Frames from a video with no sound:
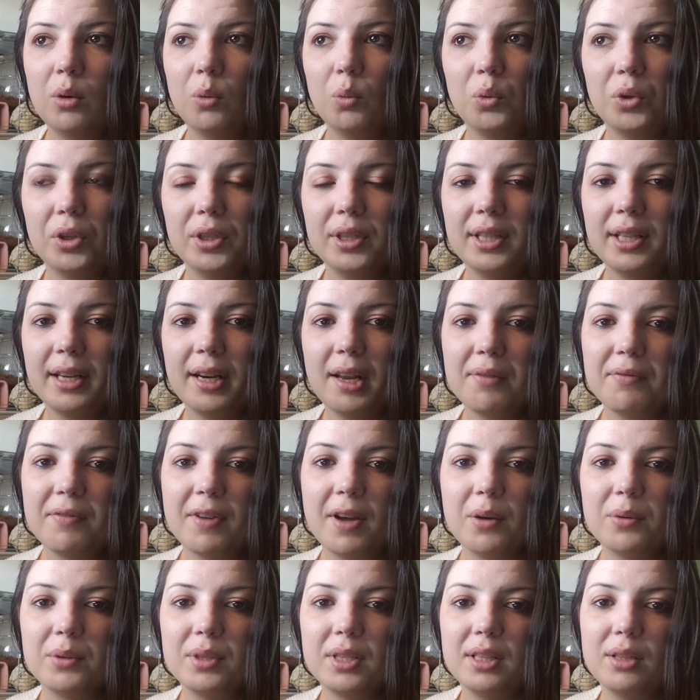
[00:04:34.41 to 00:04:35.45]
wood that I
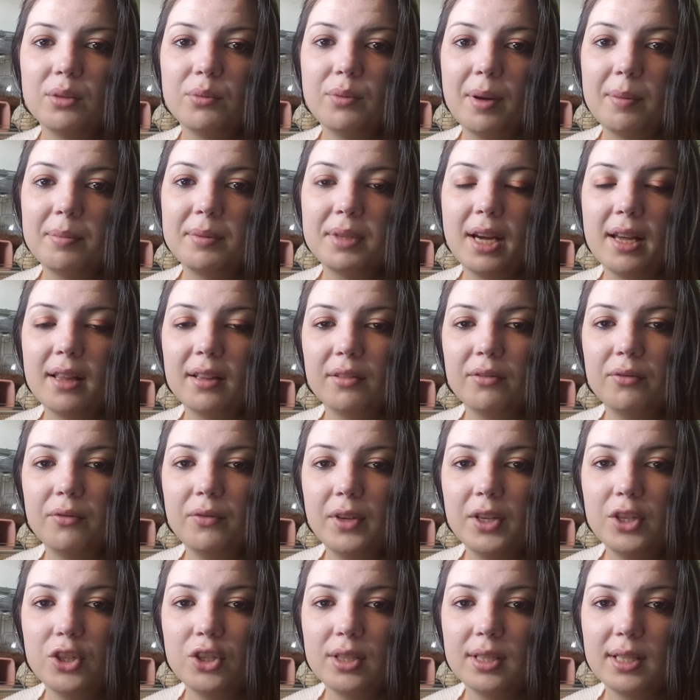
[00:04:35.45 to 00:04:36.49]
found in the reptile and
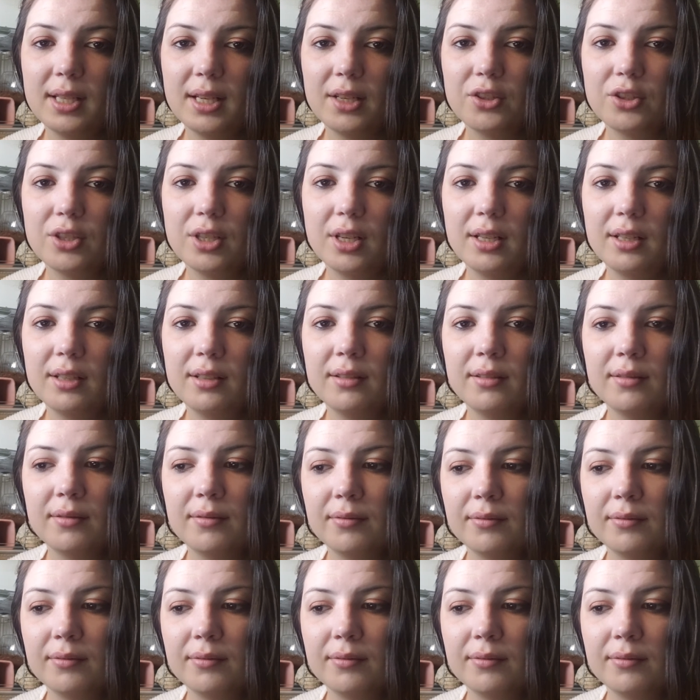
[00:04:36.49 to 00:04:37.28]
fish section,